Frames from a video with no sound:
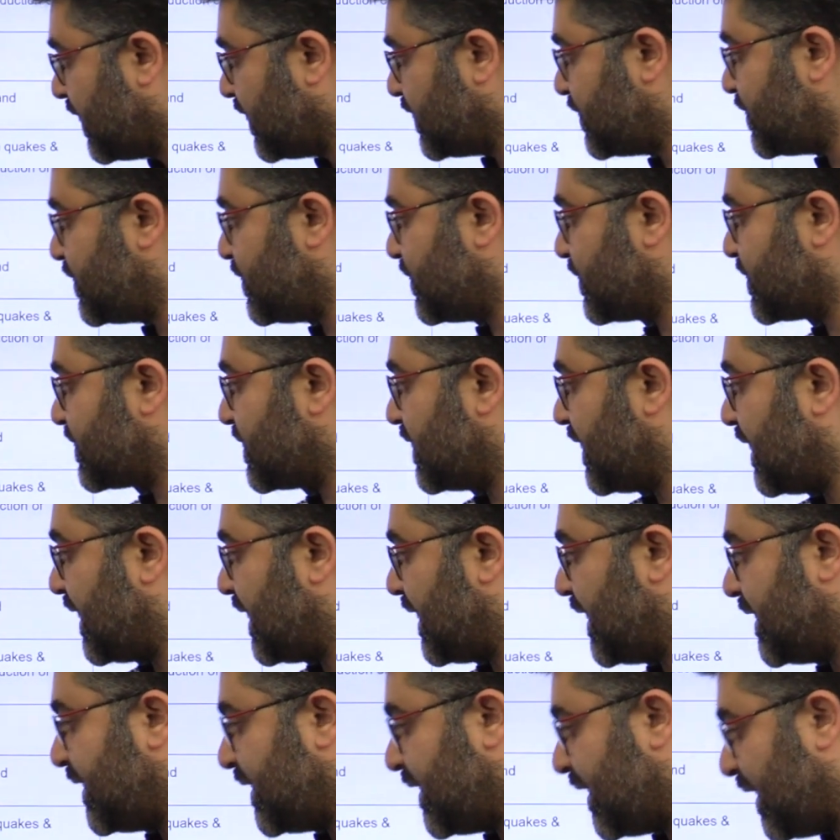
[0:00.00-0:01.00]

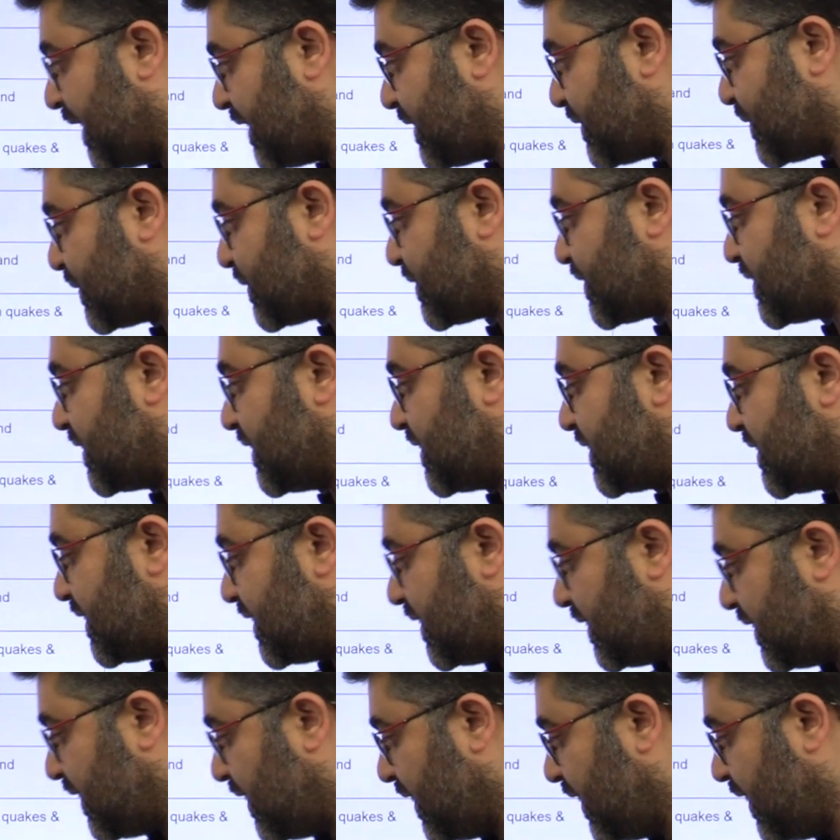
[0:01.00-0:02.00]
geosyncline, then
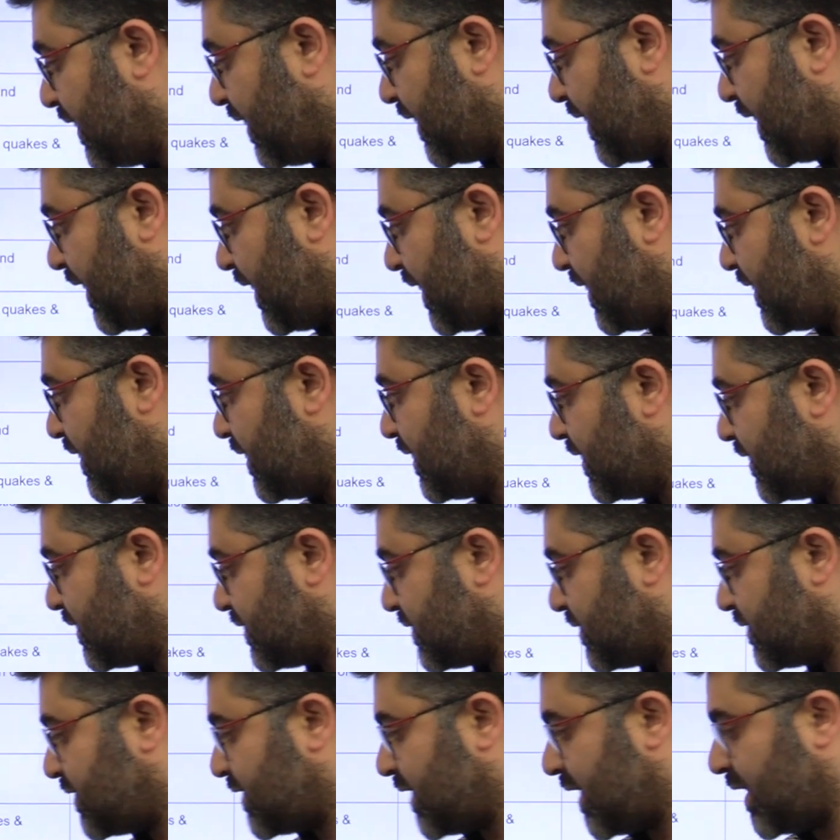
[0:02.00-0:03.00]
isostasy and uh,
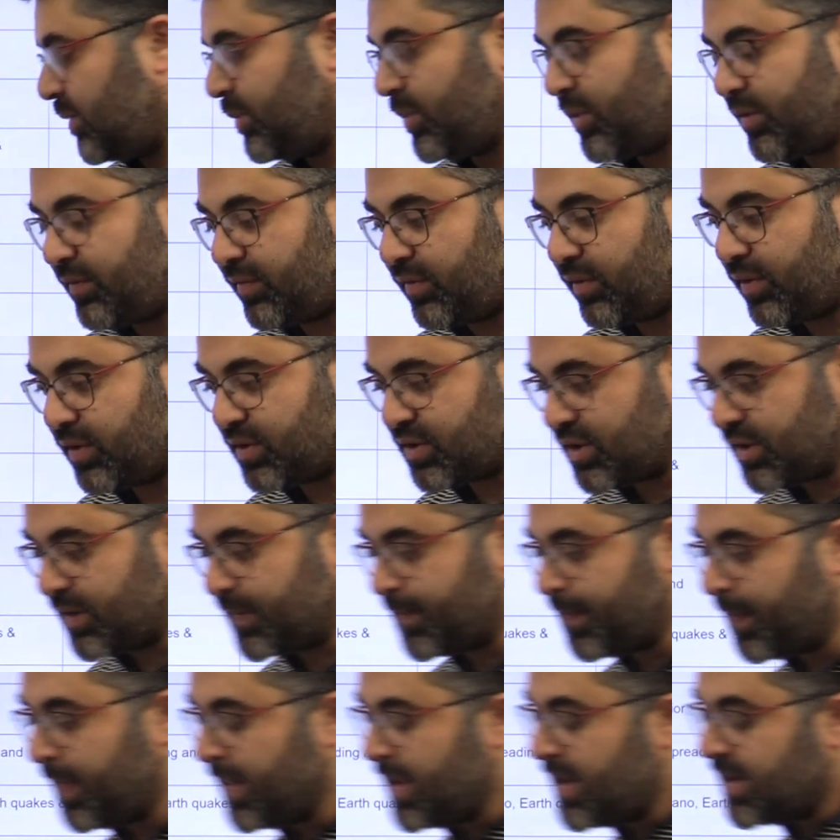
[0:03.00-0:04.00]
channel morphology.
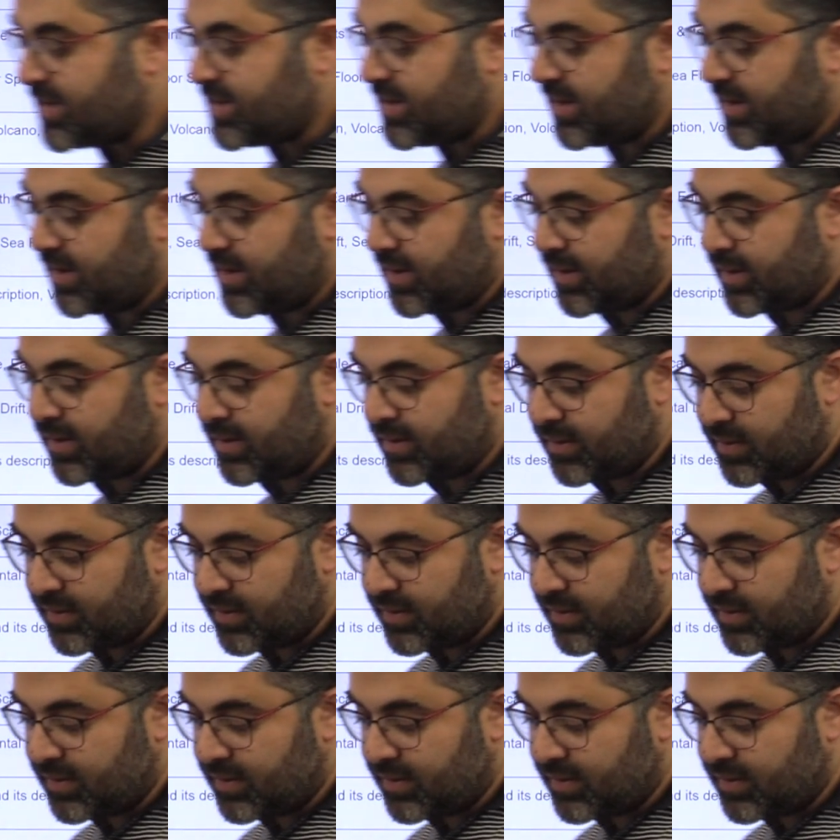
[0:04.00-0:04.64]
See the,